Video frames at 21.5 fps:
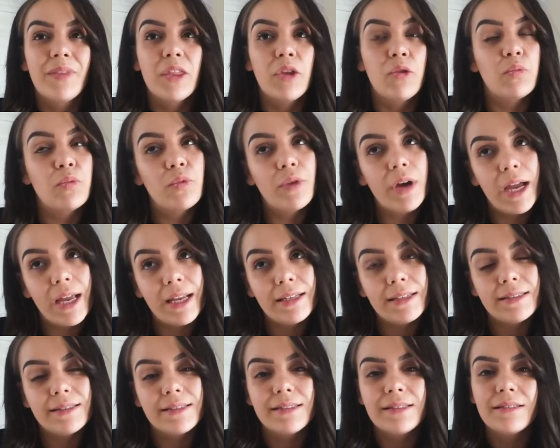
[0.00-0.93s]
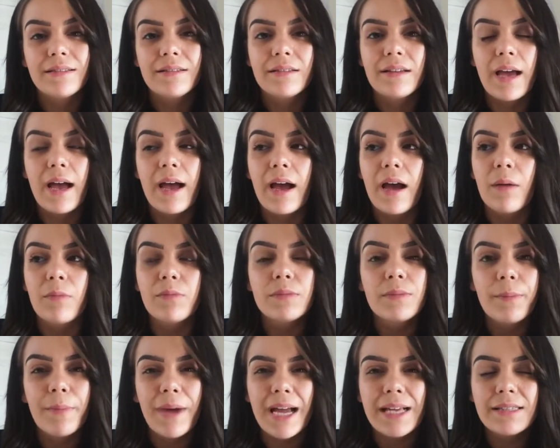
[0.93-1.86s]
rent.
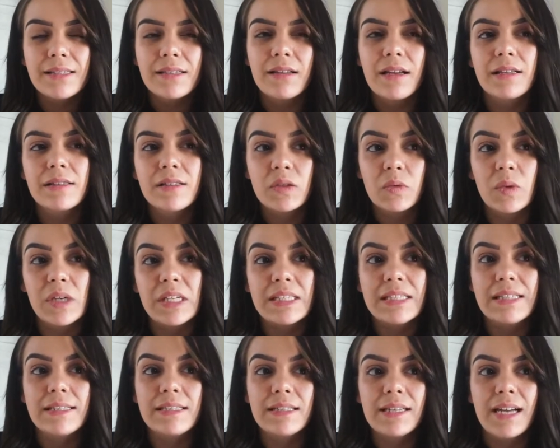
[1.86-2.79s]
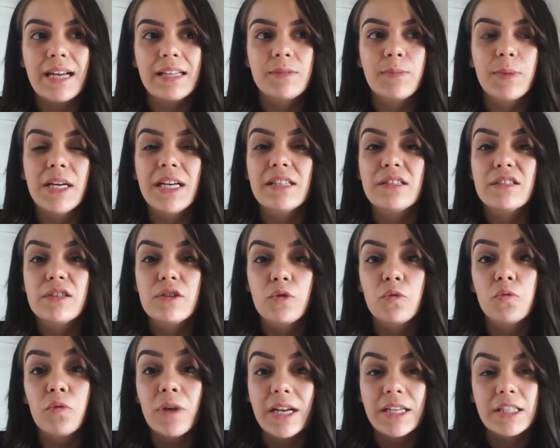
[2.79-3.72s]
My Salon Suites is nice because the
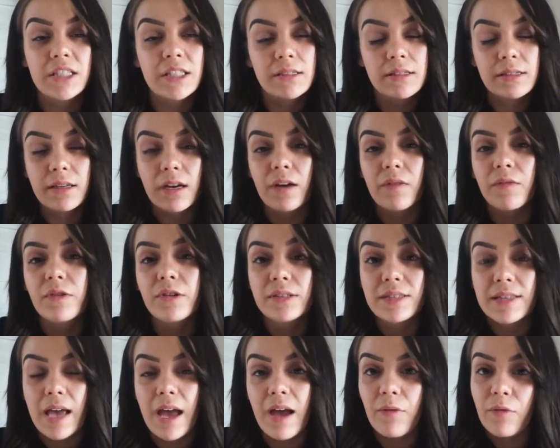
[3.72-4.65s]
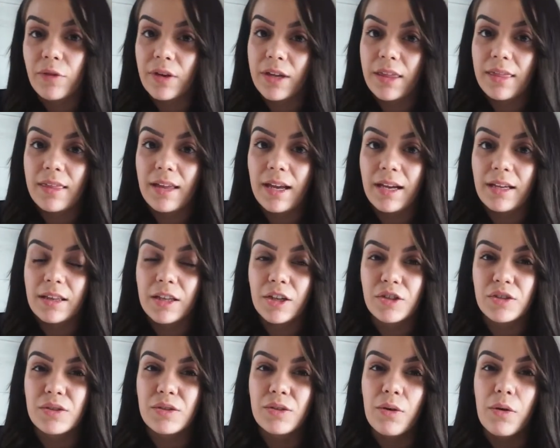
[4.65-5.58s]
rent just covers everything.
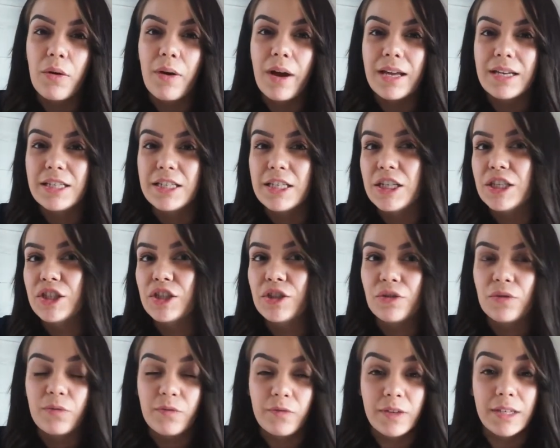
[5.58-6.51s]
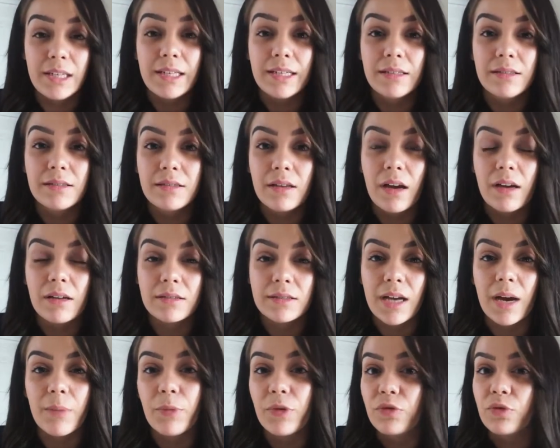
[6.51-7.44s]
There's no additional fees on
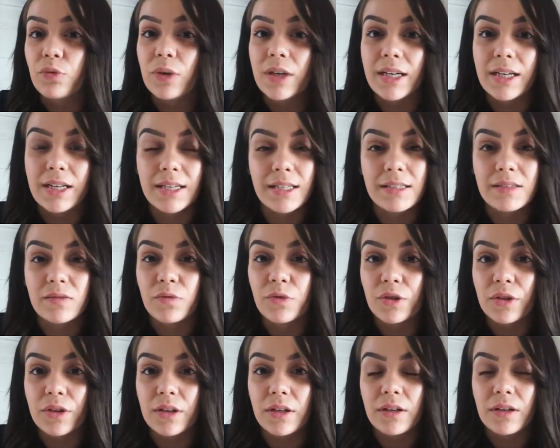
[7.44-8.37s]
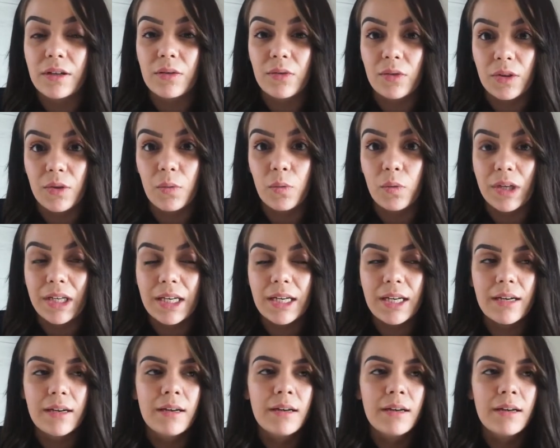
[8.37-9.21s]
top of what it is for the week.